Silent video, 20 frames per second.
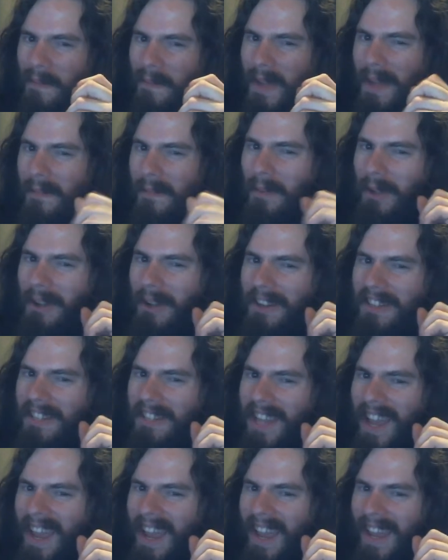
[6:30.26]
people are
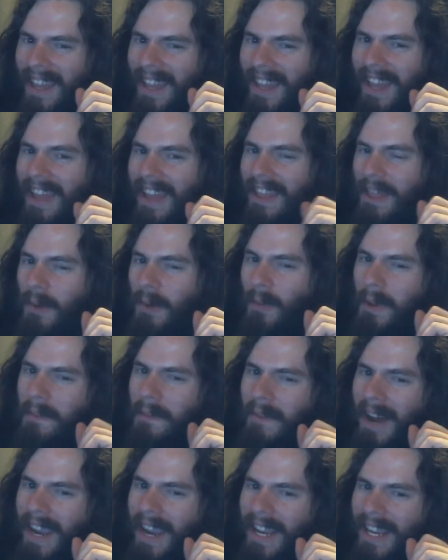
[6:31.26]
saying that we
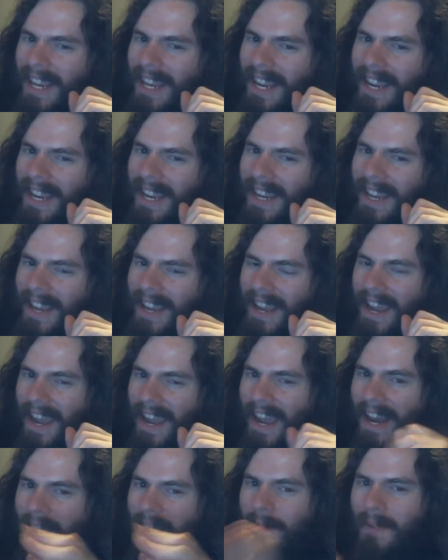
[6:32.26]
might need,
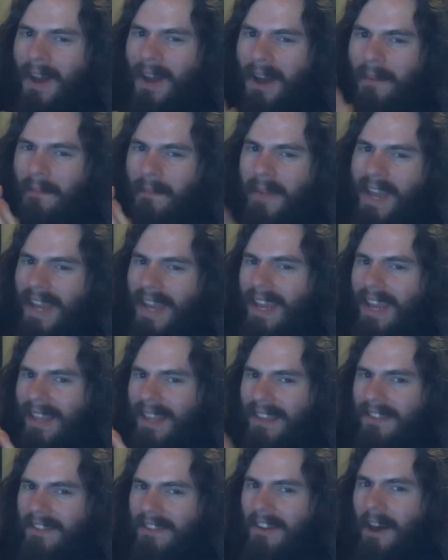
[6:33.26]
and I'm not
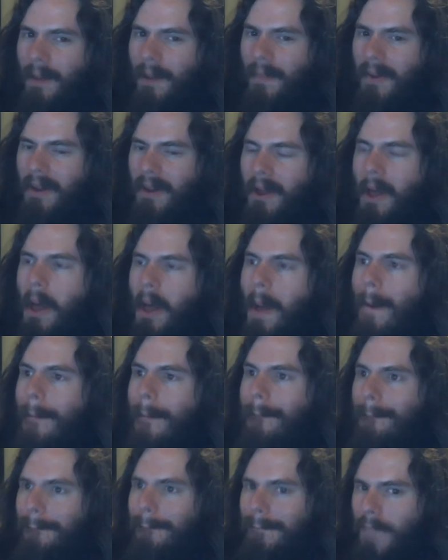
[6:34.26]
making this up,
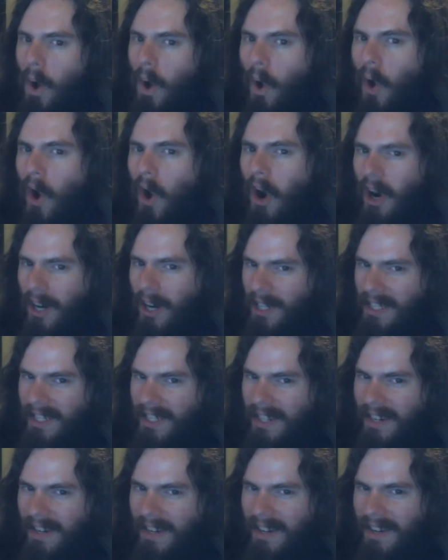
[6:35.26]
more
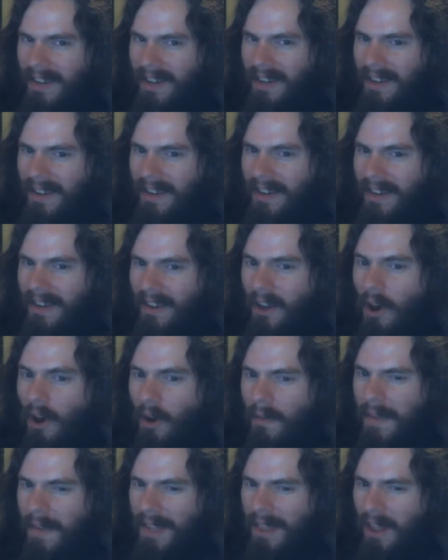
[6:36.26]

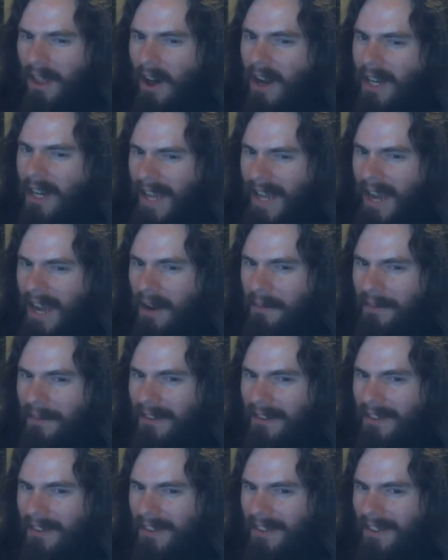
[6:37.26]
COVID
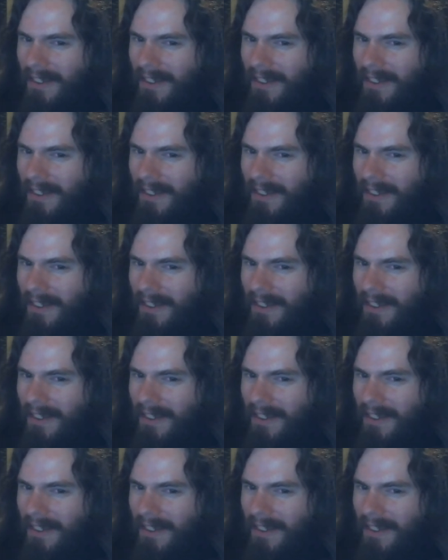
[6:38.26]
lockdowns